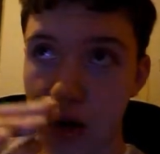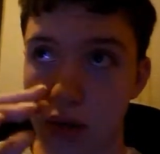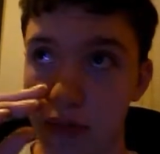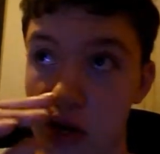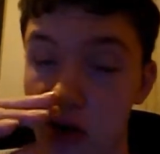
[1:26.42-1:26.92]

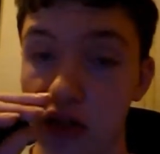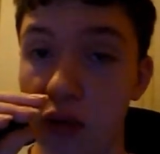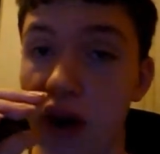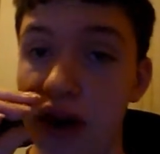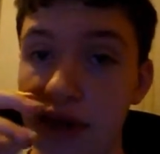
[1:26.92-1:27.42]
Because you
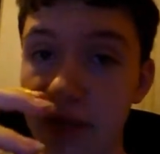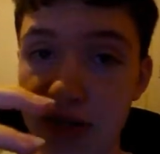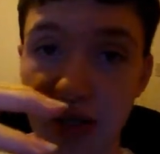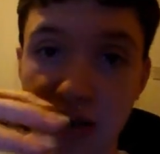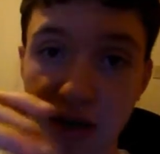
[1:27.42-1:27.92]
are
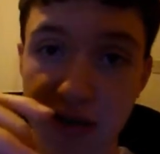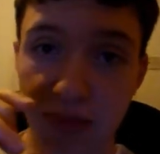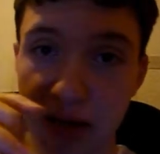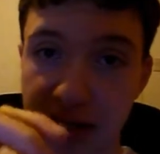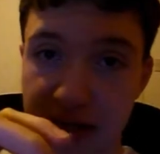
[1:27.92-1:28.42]
limiting God's
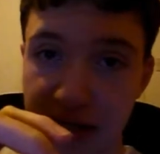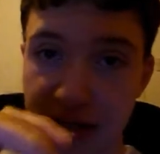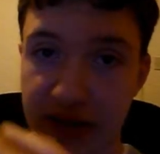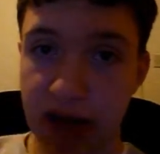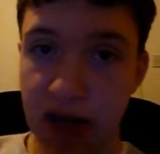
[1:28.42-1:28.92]

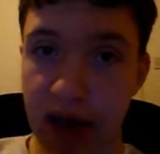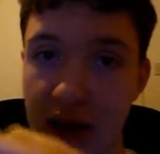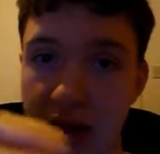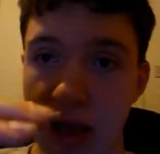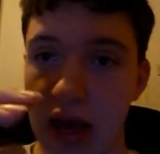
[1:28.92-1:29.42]
abilities
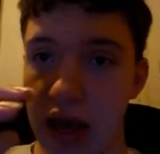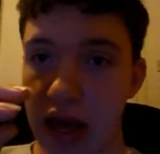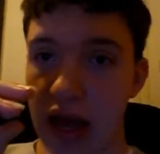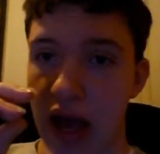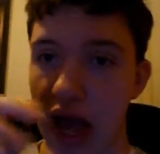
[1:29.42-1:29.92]

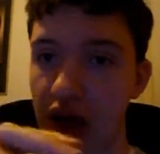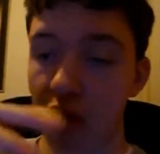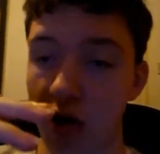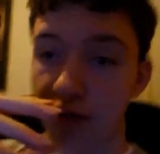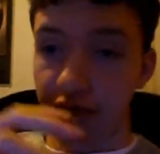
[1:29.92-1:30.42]
and you
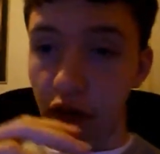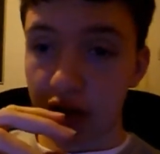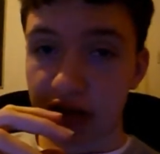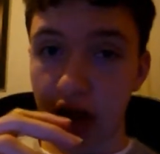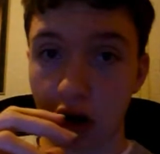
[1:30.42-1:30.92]
are
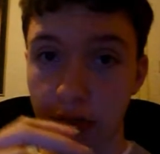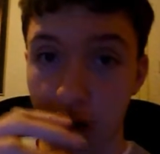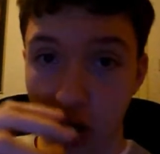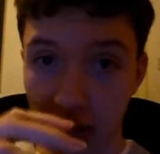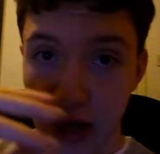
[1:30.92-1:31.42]
forcing
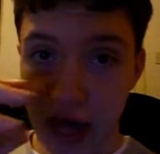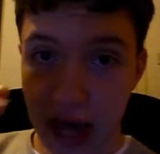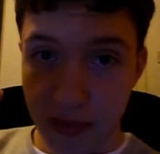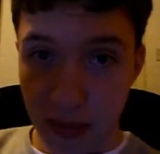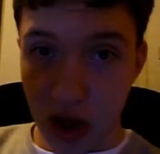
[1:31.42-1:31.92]
upon
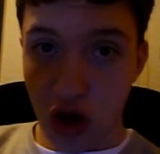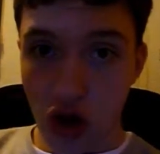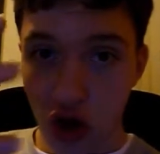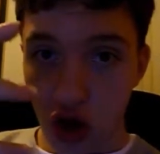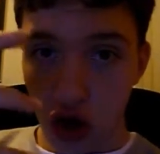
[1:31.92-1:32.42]
Him
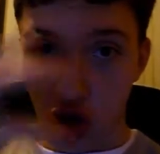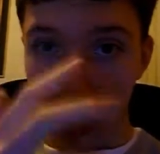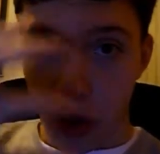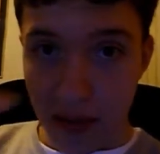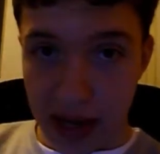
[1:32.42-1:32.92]

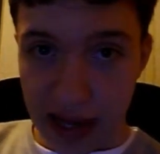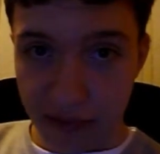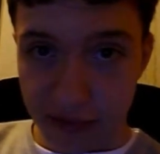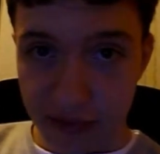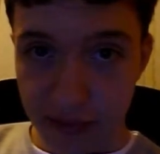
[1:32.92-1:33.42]
your
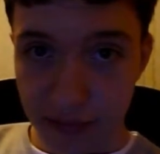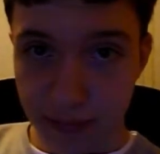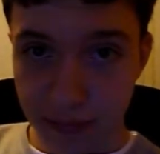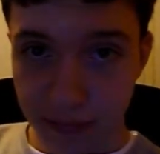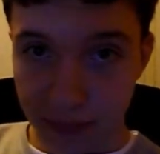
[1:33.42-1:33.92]
beliefs.
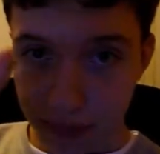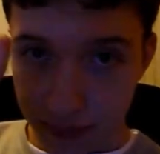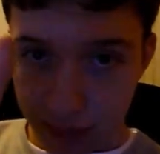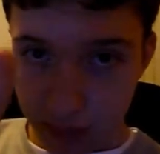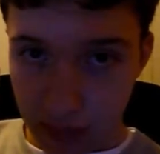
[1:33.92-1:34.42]

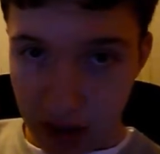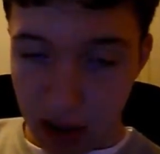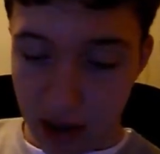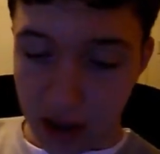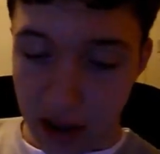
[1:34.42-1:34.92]

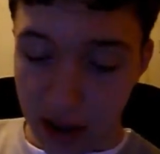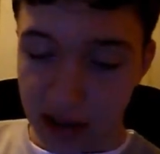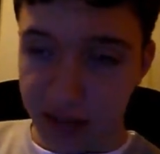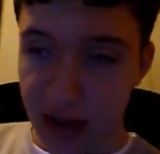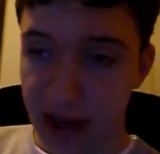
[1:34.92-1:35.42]
I'll
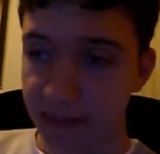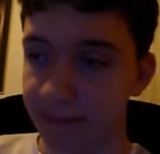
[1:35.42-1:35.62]
explain.